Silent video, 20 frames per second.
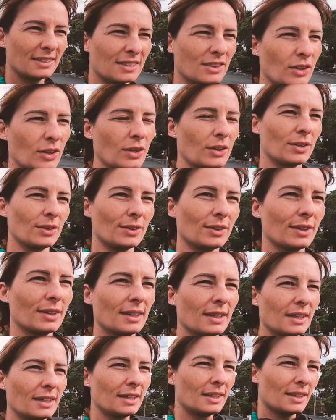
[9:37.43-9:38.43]
So
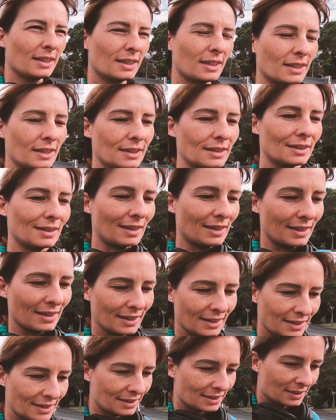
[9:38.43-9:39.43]

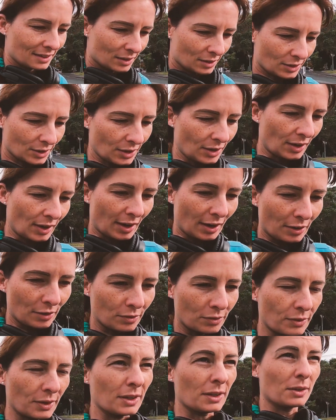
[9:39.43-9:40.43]
like going
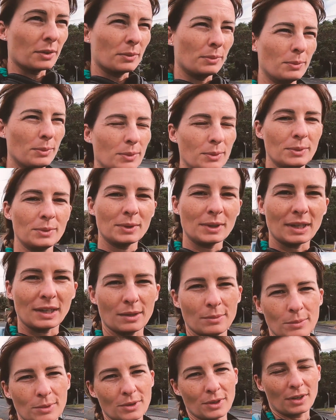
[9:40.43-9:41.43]
out for a little walk,
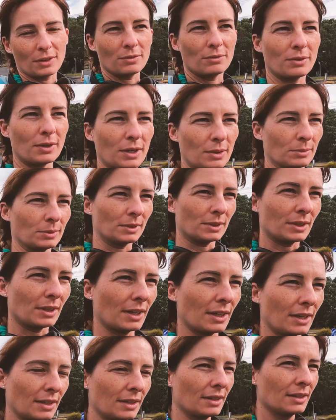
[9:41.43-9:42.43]
and I'm not going far, I'm just
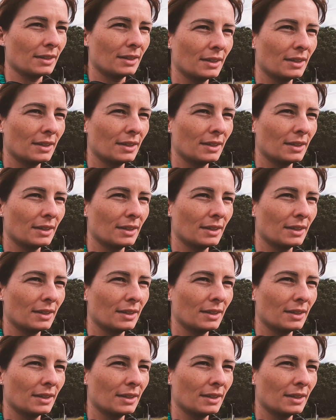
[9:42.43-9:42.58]
going